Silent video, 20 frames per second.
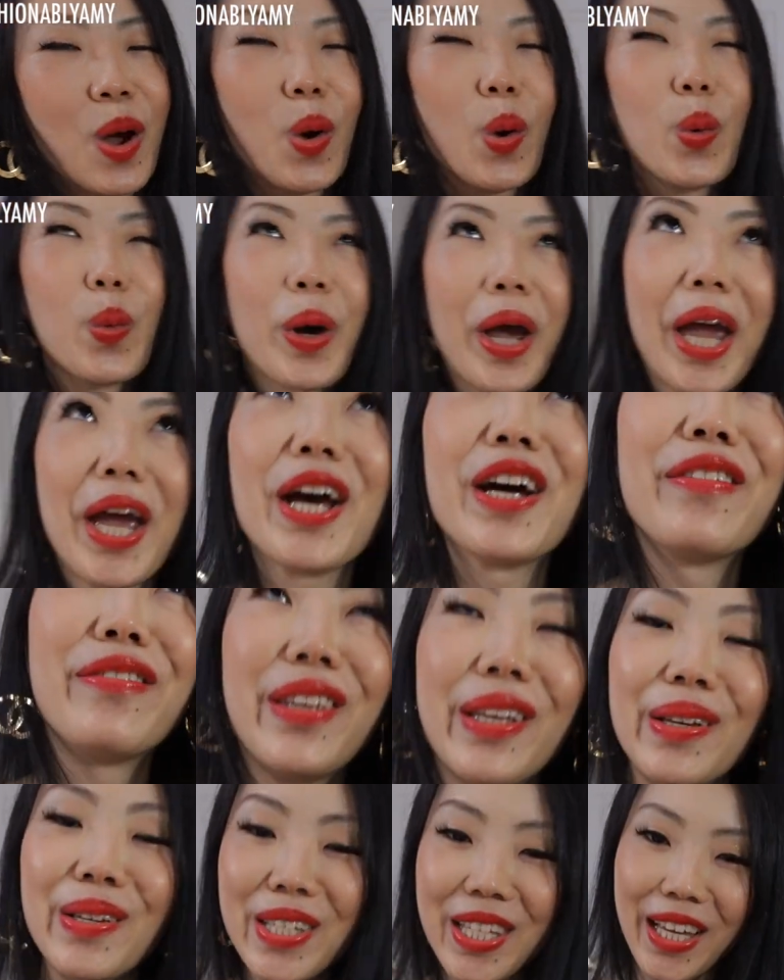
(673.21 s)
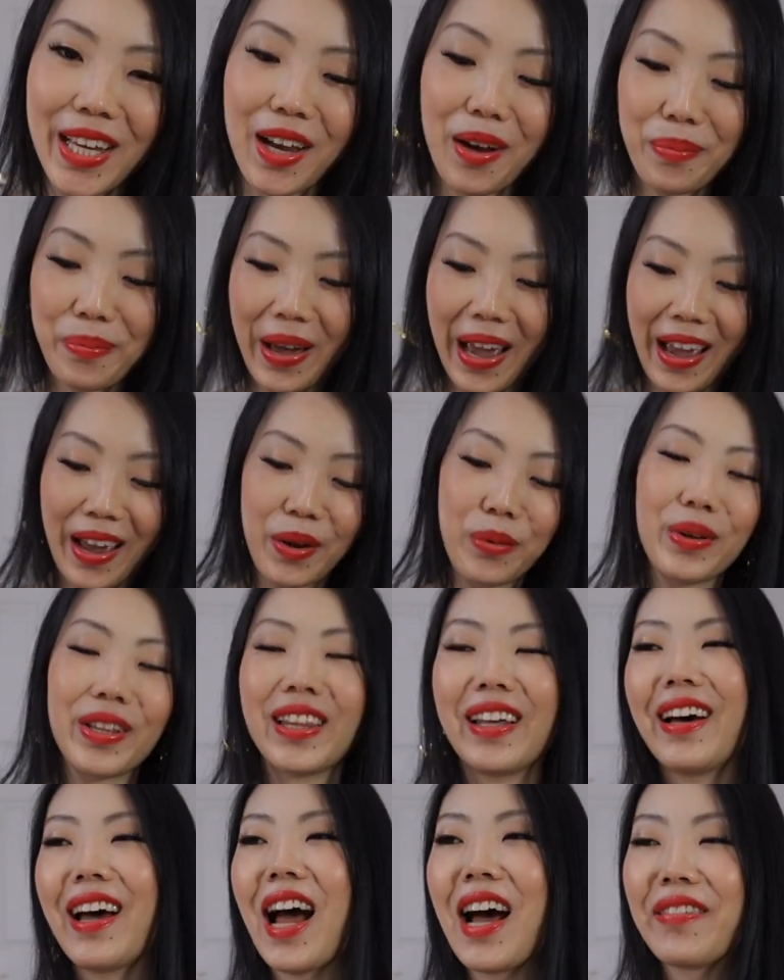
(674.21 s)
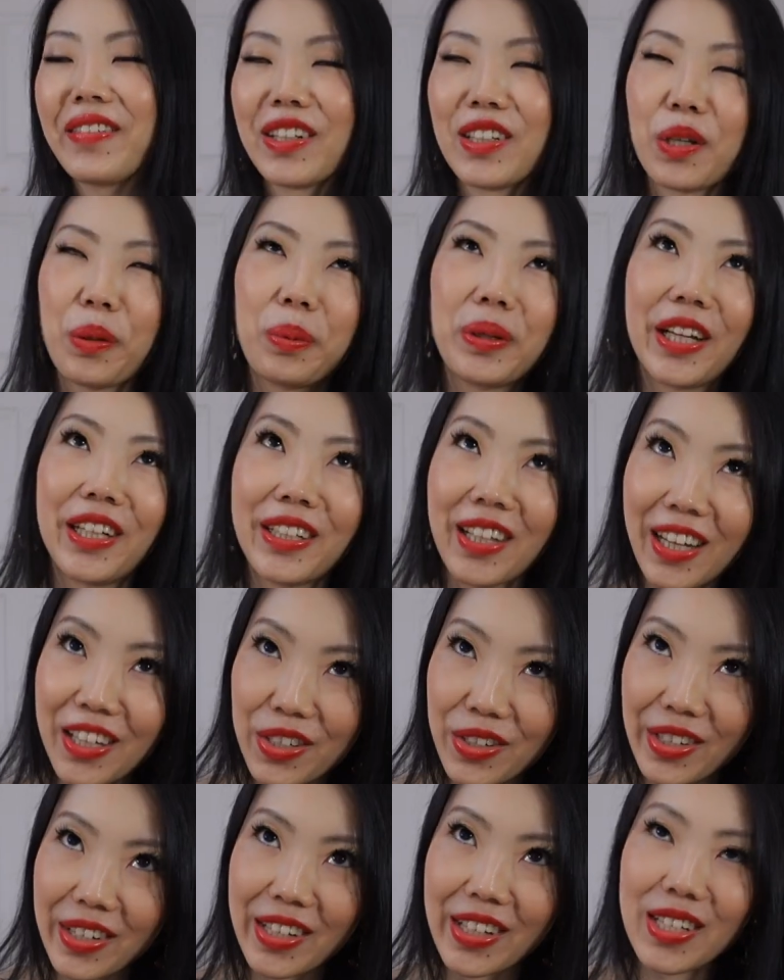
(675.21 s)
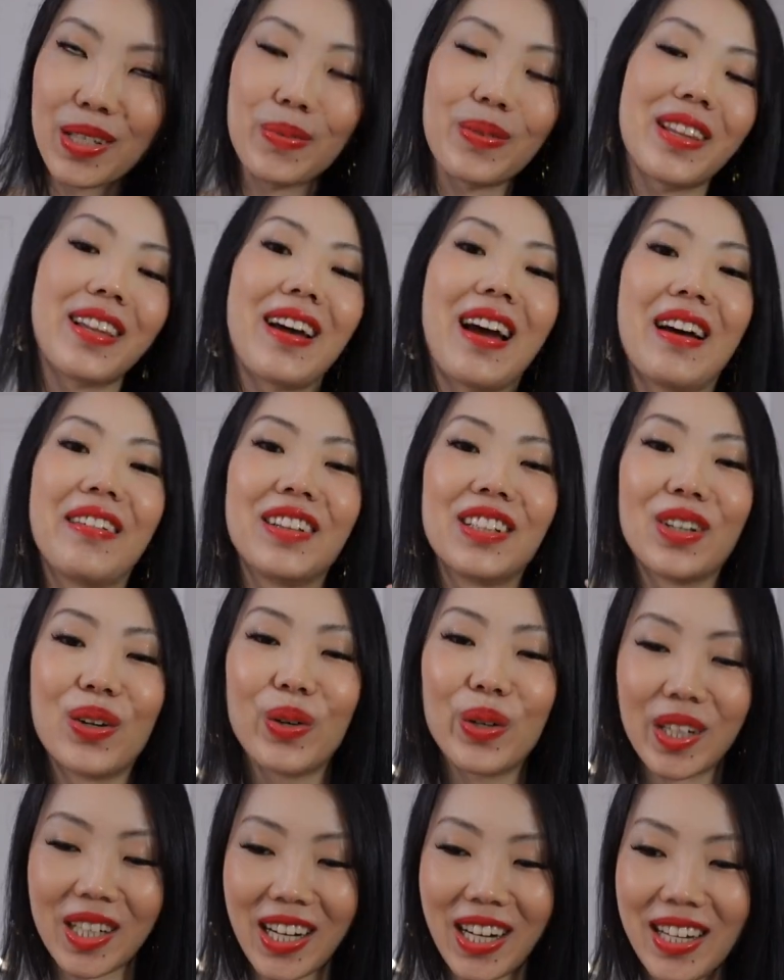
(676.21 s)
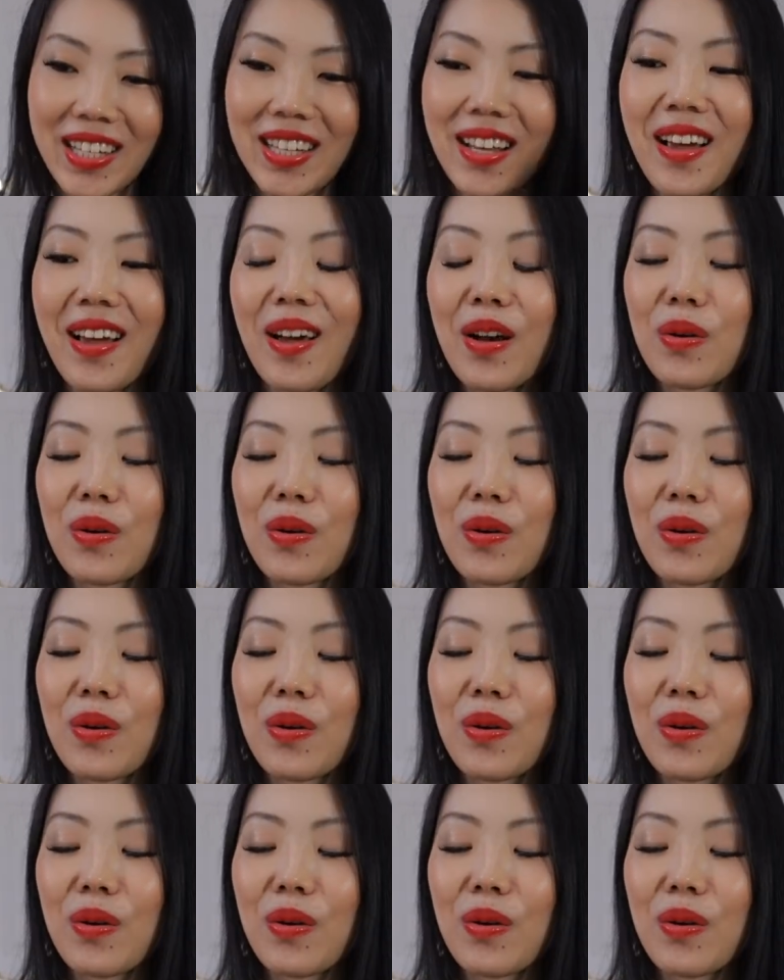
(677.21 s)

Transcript: way of using a bag without having to play Tetris, without having to organize,